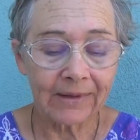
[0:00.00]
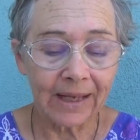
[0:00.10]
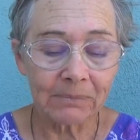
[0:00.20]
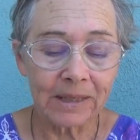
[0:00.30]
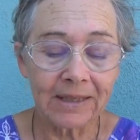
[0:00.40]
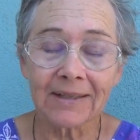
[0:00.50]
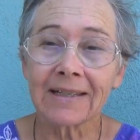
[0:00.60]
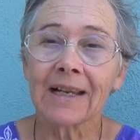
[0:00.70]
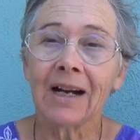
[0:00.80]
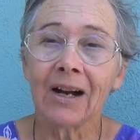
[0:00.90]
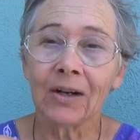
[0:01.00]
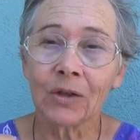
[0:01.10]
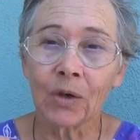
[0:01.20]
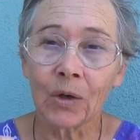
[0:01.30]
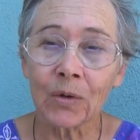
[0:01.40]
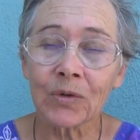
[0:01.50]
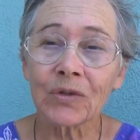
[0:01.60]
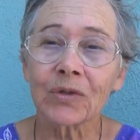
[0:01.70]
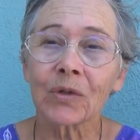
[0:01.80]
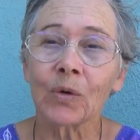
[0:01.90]
That means a
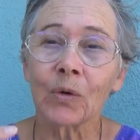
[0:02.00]
ghost